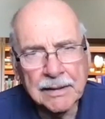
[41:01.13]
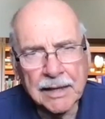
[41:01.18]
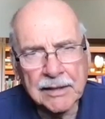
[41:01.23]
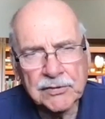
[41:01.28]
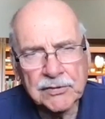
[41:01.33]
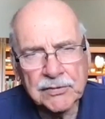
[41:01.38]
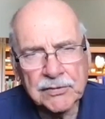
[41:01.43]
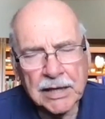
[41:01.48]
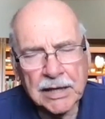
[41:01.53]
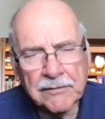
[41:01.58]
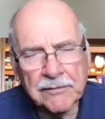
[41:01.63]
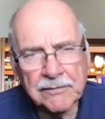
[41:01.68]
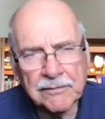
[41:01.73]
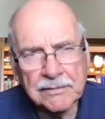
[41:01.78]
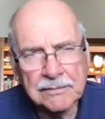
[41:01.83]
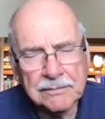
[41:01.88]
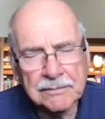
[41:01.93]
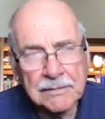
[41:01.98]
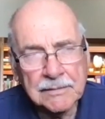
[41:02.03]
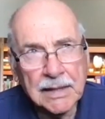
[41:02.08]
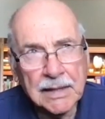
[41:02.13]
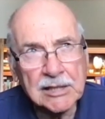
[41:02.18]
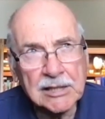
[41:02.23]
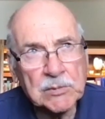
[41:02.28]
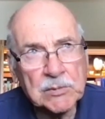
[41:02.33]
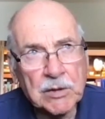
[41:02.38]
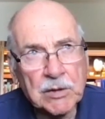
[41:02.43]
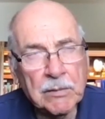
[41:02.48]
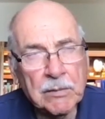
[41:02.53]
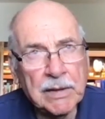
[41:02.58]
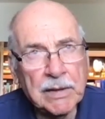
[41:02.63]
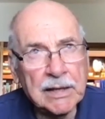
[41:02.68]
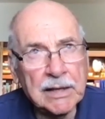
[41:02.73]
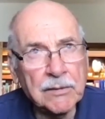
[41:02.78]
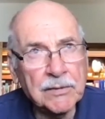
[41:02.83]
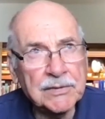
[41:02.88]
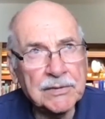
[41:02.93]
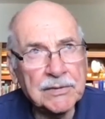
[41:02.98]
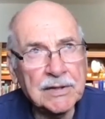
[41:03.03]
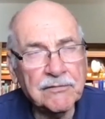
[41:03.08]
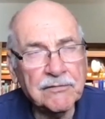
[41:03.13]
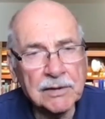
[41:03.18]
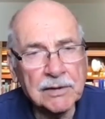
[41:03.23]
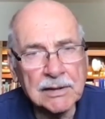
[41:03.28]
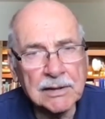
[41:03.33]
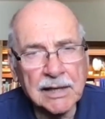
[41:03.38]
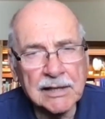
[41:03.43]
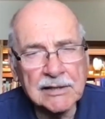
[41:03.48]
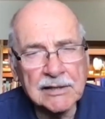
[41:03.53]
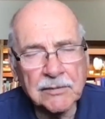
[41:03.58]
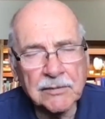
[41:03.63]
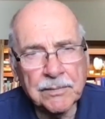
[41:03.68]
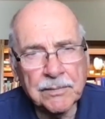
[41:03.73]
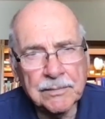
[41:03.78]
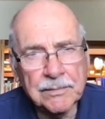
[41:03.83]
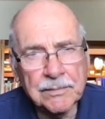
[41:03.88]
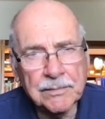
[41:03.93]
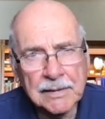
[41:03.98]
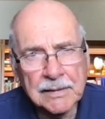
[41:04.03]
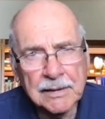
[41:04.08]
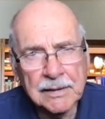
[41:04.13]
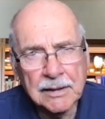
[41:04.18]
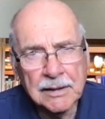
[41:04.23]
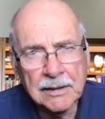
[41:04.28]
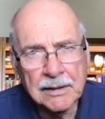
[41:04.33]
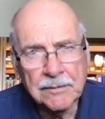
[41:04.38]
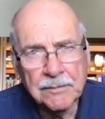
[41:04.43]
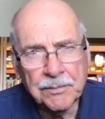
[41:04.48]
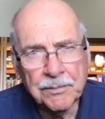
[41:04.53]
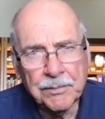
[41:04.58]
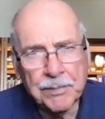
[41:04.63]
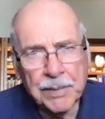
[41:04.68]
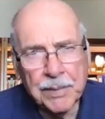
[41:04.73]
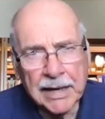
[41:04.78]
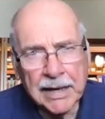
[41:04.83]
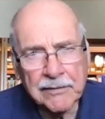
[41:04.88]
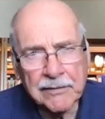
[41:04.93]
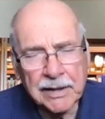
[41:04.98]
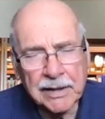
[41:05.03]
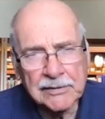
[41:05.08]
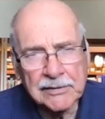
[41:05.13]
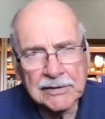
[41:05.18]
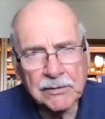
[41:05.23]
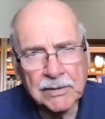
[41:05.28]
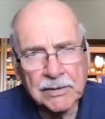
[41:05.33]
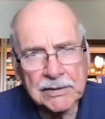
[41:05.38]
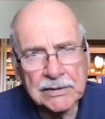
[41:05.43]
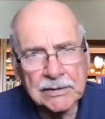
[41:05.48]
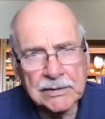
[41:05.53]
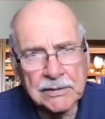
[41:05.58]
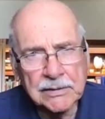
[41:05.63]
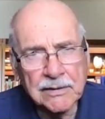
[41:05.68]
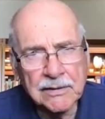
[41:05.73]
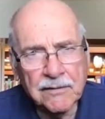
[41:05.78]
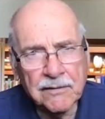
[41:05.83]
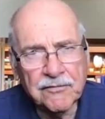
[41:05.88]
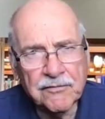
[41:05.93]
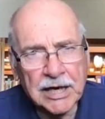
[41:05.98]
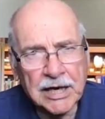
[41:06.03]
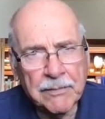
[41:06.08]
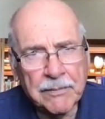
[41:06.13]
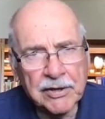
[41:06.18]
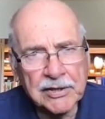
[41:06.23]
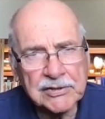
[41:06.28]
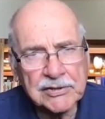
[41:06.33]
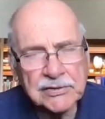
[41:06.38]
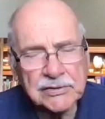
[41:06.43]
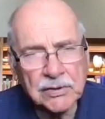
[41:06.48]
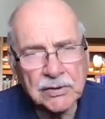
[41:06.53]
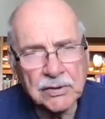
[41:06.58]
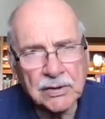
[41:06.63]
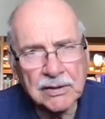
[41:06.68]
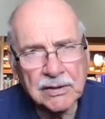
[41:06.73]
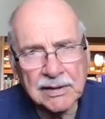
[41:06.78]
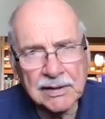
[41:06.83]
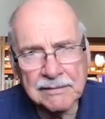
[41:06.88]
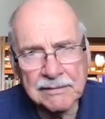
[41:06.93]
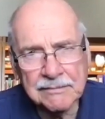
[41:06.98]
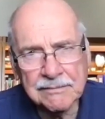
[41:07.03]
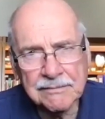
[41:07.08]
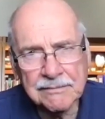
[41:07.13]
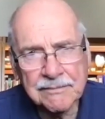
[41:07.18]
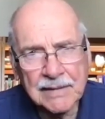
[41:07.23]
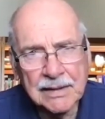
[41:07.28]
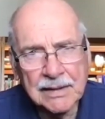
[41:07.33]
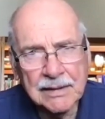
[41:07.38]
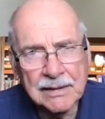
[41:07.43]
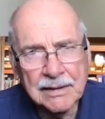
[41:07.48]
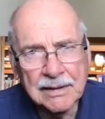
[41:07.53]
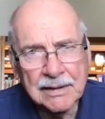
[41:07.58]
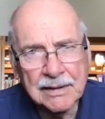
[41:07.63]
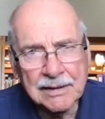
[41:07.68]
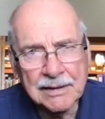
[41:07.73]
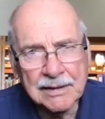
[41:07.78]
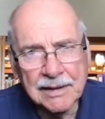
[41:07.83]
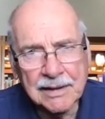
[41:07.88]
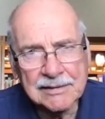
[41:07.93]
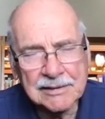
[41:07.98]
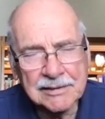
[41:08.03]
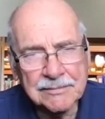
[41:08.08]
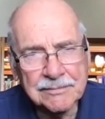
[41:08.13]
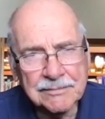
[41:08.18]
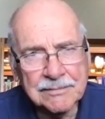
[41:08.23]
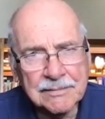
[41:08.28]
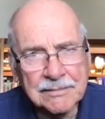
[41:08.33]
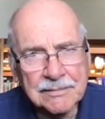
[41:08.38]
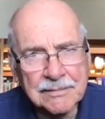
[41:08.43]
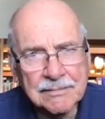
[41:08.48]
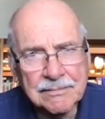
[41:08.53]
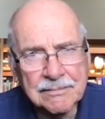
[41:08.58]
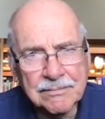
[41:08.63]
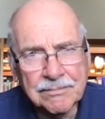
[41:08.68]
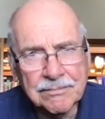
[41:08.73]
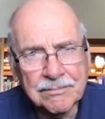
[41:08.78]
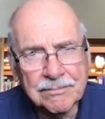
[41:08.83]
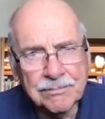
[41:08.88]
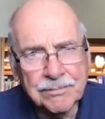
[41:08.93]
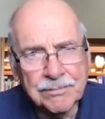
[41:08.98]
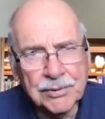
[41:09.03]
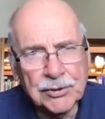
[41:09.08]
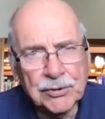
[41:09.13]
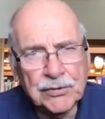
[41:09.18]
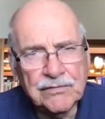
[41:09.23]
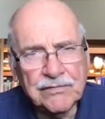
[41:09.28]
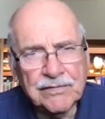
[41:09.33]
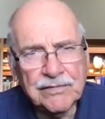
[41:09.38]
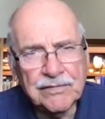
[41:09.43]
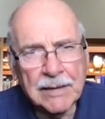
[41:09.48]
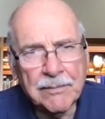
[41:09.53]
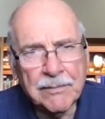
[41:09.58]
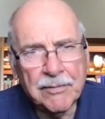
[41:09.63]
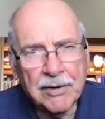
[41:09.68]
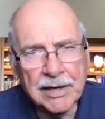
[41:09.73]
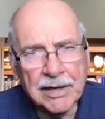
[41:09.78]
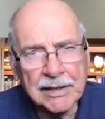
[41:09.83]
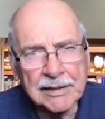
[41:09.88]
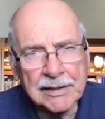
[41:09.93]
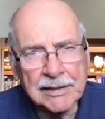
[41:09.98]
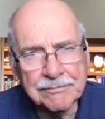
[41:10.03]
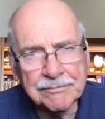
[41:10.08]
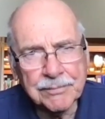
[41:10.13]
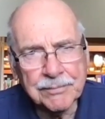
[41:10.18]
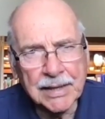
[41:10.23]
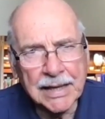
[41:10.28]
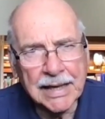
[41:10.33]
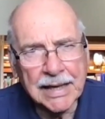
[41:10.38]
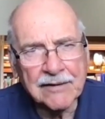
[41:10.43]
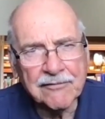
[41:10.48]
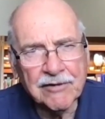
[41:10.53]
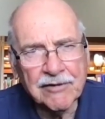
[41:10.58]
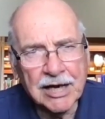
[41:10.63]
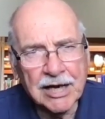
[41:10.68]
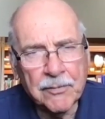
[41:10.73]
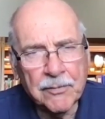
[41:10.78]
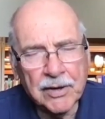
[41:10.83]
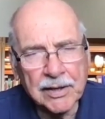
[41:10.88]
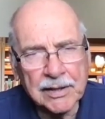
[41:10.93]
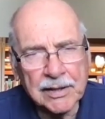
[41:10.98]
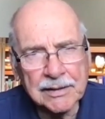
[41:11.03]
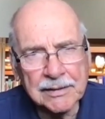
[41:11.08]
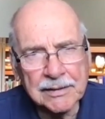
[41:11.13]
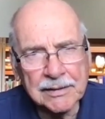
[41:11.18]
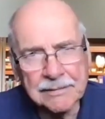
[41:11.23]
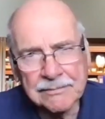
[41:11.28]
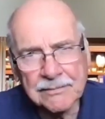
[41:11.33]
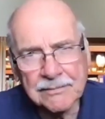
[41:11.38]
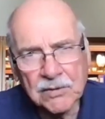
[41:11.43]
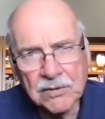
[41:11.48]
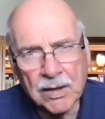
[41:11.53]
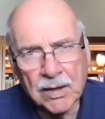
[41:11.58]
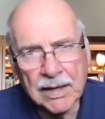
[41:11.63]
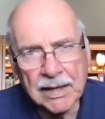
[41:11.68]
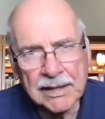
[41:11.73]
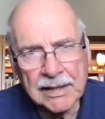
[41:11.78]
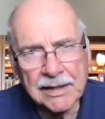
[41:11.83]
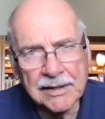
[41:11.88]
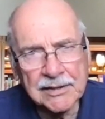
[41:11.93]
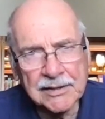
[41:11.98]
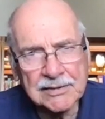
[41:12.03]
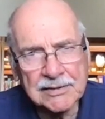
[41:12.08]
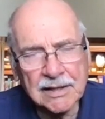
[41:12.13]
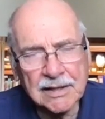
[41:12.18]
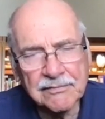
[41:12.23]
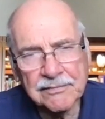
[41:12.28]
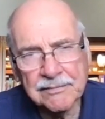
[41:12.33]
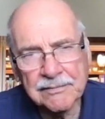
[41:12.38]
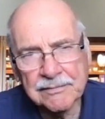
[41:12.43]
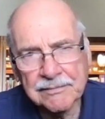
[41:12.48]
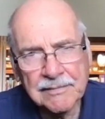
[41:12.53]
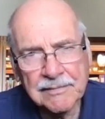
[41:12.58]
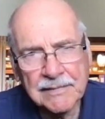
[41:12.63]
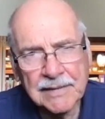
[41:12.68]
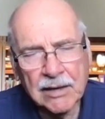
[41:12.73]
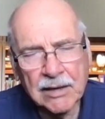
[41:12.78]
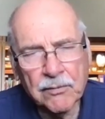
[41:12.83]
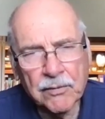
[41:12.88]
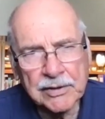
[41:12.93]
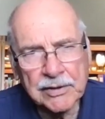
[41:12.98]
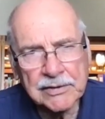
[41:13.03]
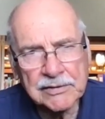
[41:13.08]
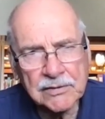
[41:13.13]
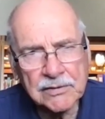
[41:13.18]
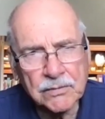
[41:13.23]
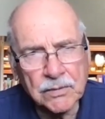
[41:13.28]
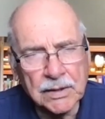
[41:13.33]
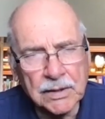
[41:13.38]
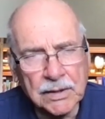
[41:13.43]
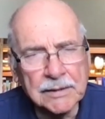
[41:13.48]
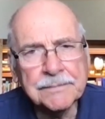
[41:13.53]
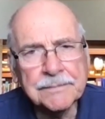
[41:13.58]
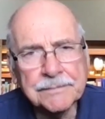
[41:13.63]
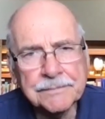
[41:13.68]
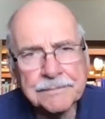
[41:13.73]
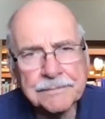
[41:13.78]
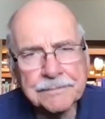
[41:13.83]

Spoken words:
I tried experimenting with different kinds of backgrounds. I went to a fabric store and got some blue fabric and black fabric and all that kind of stuff. That works as well.